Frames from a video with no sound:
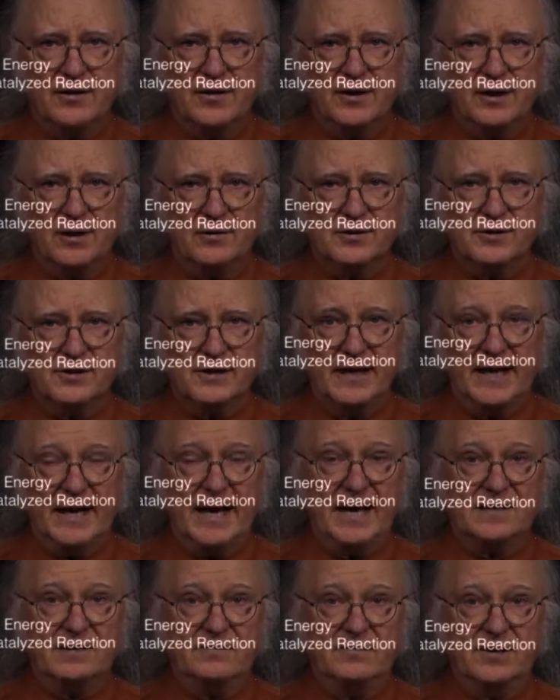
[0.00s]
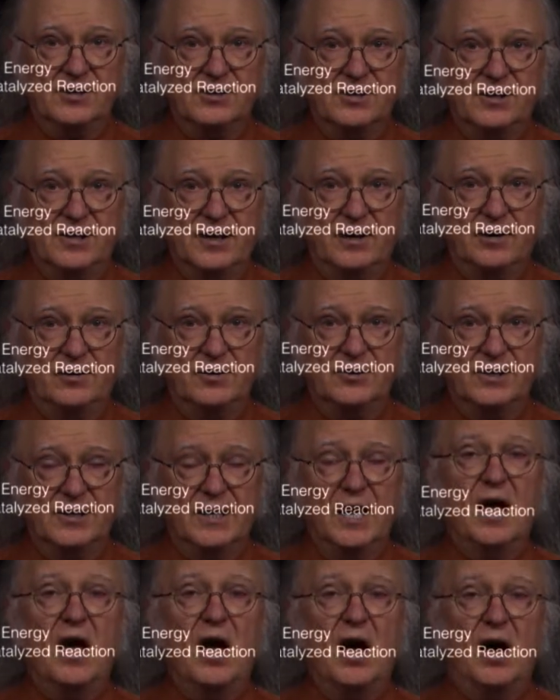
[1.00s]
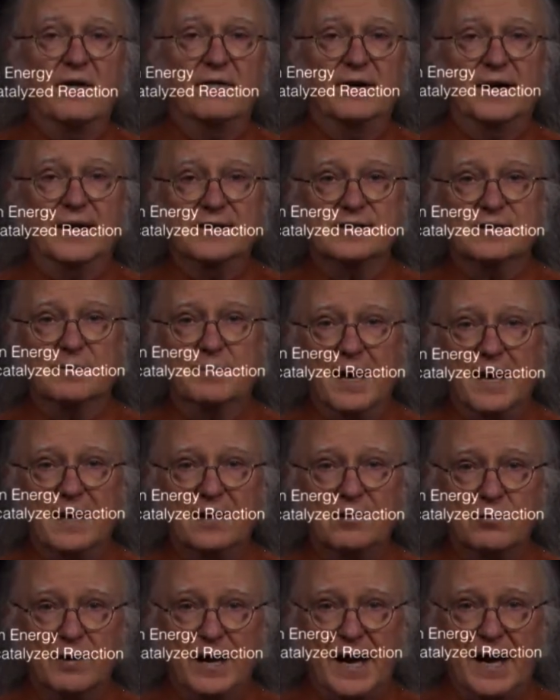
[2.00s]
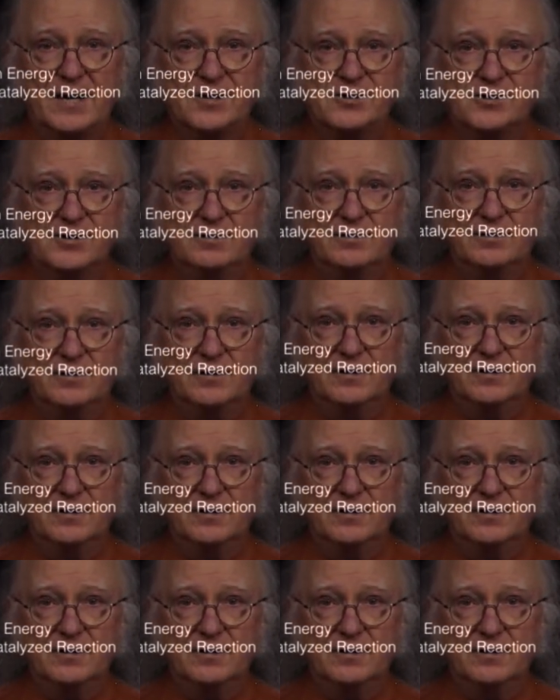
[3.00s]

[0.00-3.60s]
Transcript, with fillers: There's the activation energy of an enzymatic reaction.